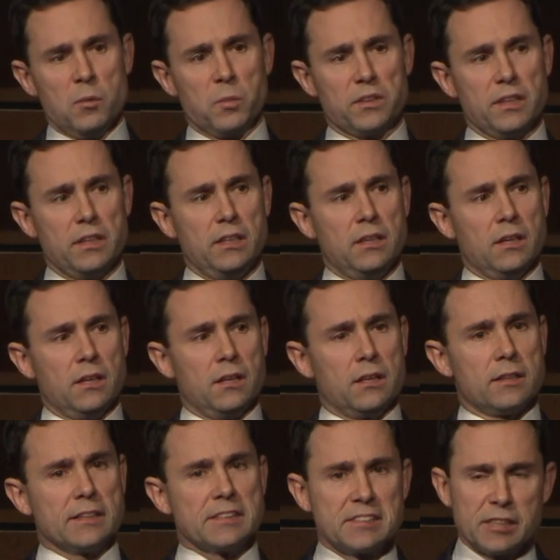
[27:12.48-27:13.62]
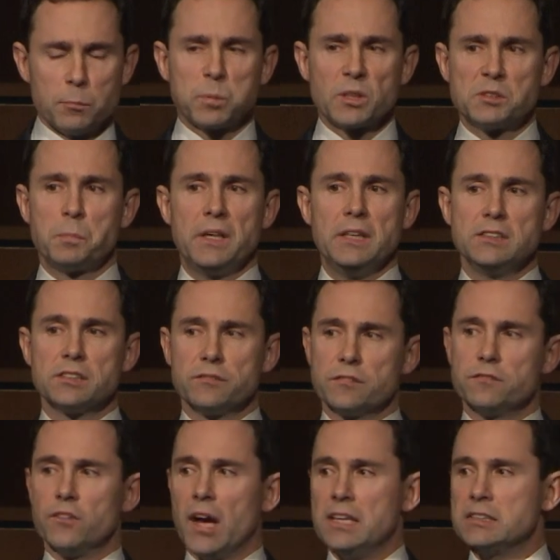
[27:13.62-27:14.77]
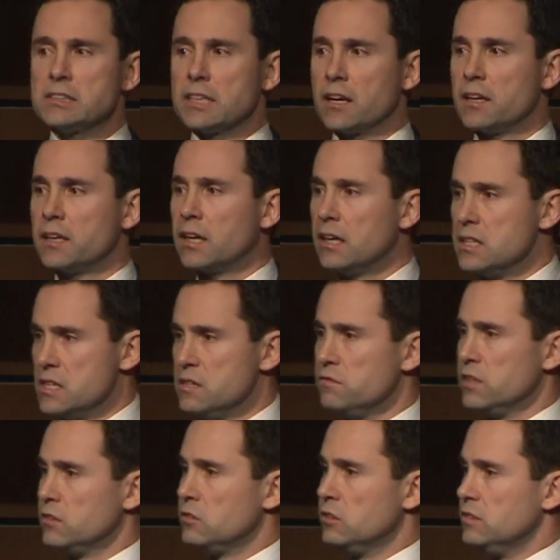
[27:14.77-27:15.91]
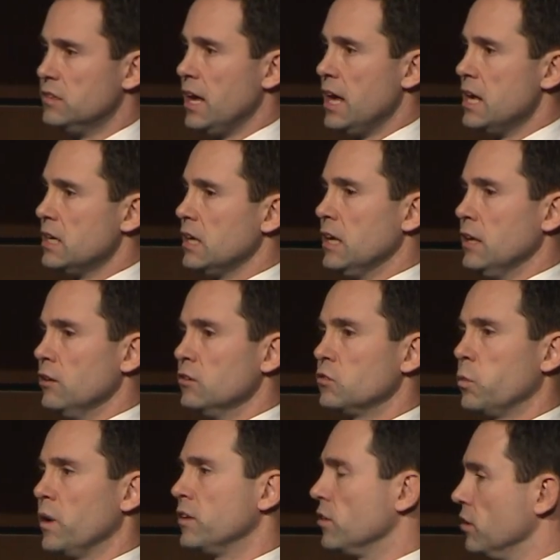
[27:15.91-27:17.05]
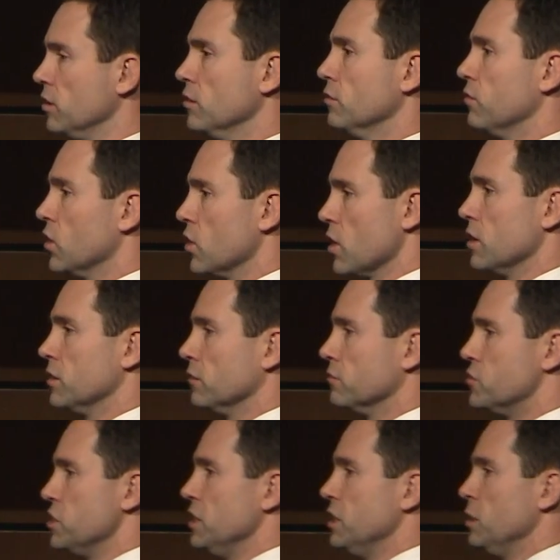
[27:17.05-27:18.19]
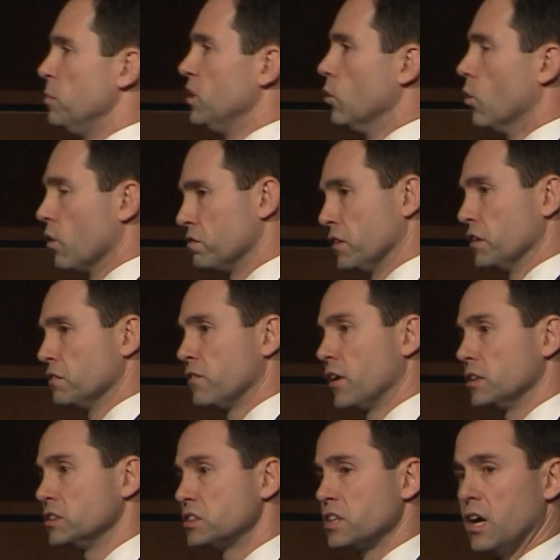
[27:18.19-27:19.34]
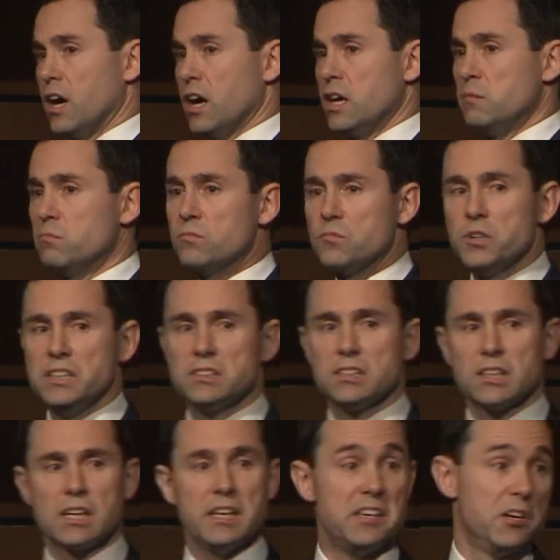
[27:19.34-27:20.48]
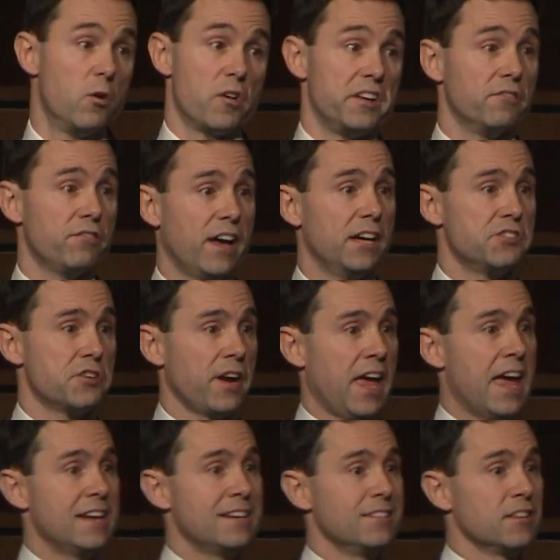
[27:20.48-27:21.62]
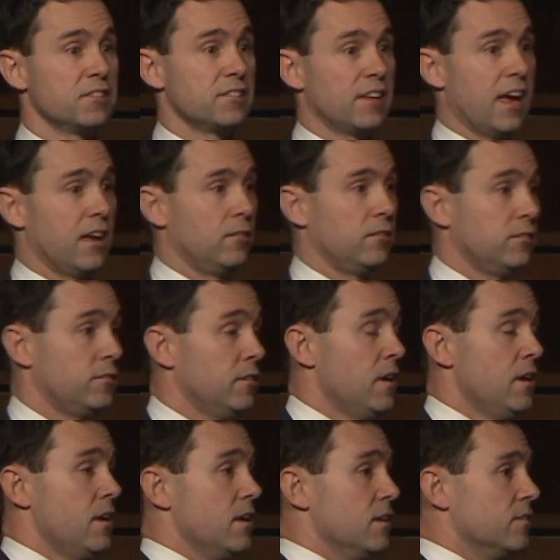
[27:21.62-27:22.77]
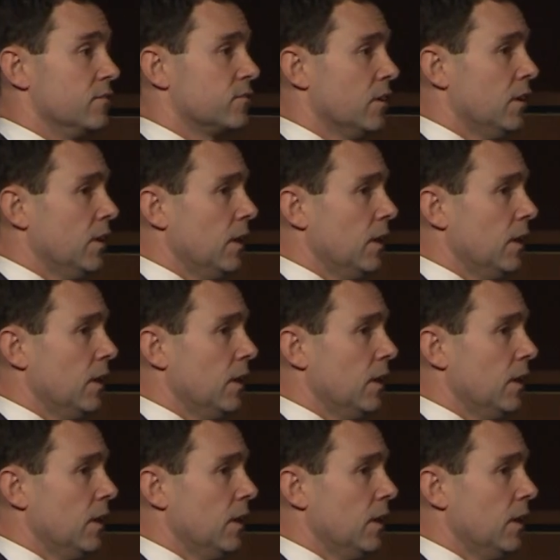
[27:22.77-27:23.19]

But the, the simplest piece of advice that I can give you today is whether you've learned of GDPR for the first time recently or you've had your head in the sand, is